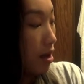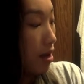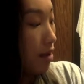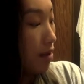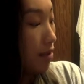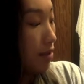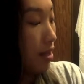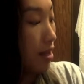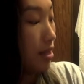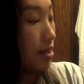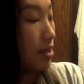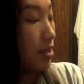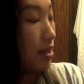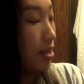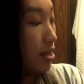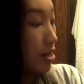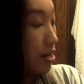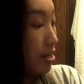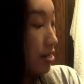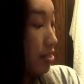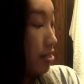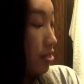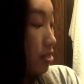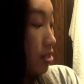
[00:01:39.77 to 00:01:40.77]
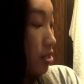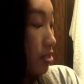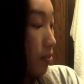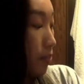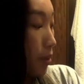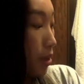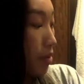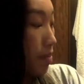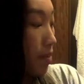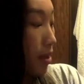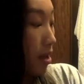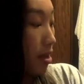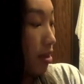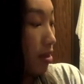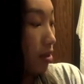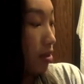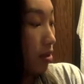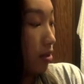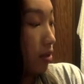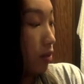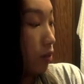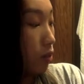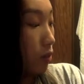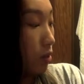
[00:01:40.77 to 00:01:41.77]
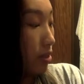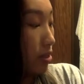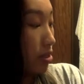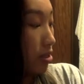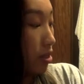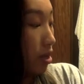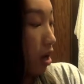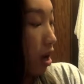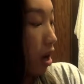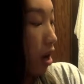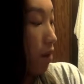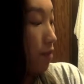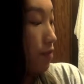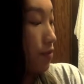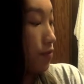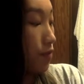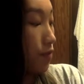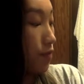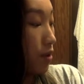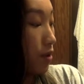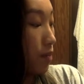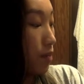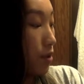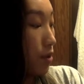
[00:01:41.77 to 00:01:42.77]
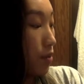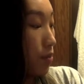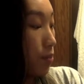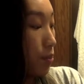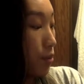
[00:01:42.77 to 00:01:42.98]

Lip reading: Then here is a sperm candle which comes from the